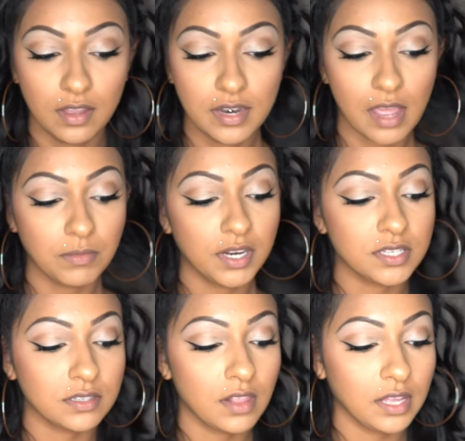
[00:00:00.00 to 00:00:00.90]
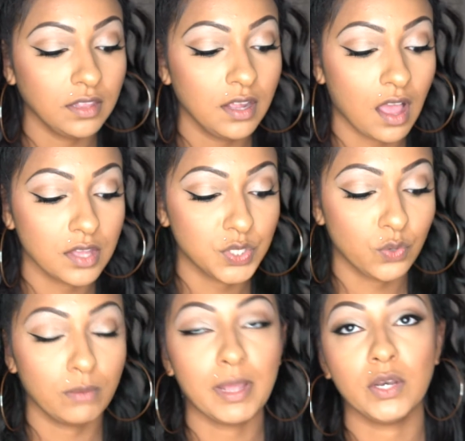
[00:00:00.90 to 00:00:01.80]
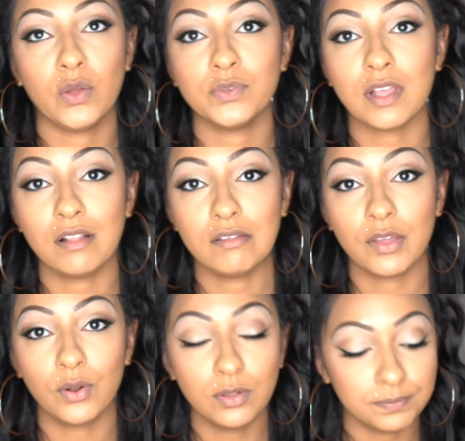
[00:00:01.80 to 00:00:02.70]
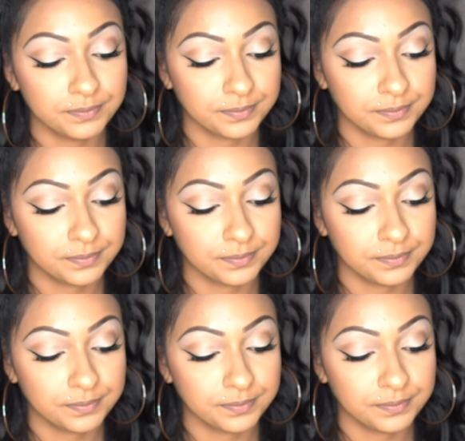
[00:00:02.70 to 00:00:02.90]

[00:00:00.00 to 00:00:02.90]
Now I'm going to slightly contour my nose a little